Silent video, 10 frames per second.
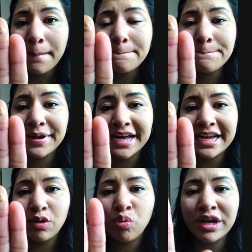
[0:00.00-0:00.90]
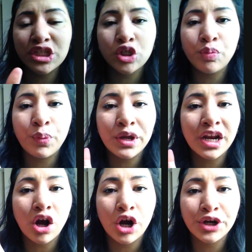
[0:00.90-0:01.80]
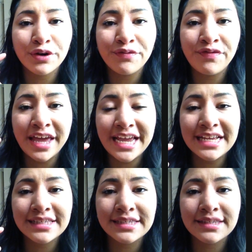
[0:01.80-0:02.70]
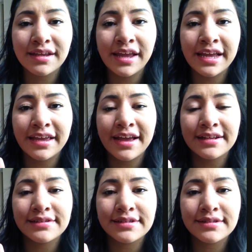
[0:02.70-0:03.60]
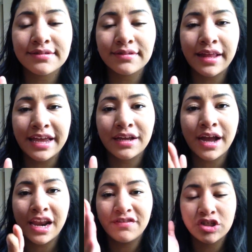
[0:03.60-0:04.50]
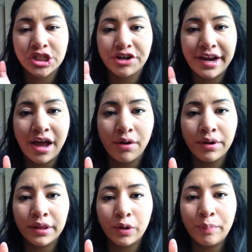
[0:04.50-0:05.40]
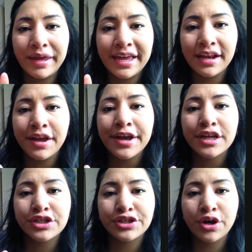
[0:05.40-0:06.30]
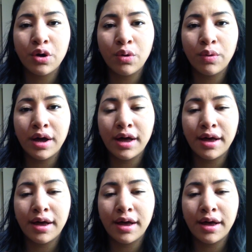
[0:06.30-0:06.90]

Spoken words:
but once you put it on your face, it gets like kind of sheared out a little bit. So,